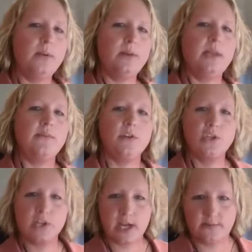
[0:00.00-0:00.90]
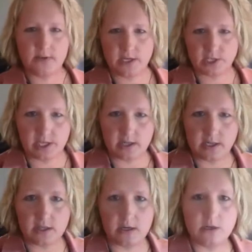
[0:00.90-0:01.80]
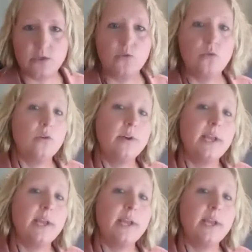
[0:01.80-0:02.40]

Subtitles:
but leverage the confidentiality that our school already